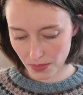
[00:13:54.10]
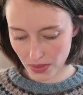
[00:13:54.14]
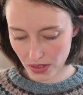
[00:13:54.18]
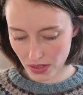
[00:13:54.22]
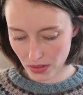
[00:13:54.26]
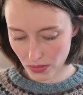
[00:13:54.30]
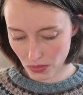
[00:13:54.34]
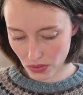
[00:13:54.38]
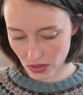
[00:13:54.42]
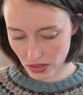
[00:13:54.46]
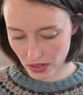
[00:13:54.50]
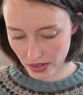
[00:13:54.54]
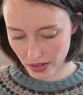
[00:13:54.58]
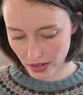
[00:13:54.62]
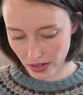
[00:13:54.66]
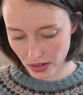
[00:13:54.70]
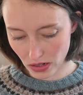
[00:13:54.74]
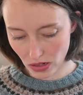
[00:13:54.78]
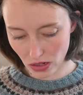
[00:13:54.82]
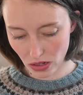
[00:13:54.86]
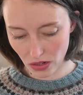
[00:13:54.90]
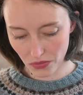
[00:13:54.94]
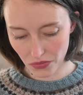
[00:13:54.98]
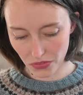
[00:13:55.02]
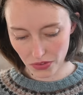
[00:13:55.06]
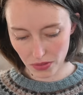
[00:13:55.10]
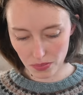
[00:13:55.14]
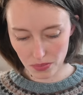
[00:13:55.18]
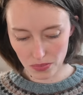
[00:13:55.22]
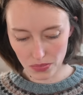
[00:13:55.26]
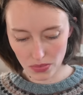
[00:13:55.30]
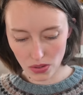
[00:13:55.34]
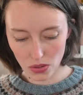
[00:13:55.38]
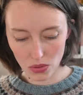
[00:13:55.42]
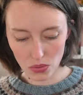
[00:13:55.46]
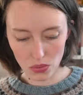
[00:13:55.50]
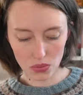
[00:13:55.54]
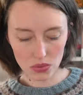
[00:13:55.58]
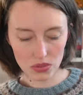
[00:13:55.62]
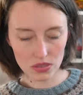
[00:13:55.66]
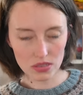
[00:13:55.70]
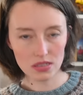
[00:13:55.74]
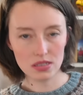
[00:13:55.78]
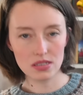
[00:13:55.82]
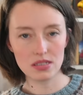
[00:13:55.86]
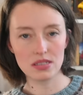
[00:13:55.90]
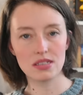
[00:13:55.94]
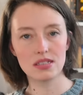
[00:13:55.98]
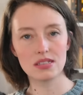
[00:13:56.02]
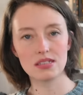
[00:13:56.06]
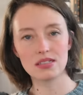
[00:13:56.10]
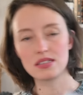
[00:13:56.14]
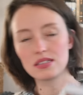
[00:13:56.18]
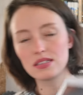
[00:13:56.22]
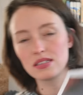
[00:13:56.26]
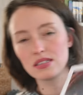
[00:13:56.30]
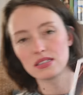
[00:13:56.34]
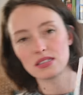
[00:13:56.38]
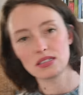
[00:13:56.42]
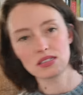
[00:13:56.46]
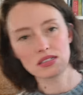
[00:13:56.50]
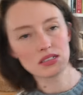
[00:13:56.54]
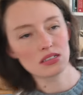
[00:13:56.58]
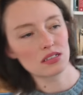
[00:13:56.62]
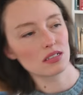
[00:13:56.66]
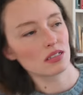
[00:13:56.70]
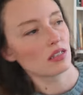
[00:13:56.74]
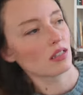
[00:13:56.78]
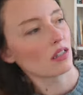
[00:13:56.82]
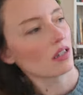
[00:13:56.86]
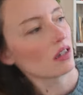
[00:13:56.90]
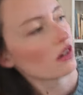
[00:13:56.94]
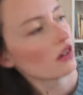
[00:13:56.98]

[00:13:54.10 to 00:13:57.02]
but what I love the most is this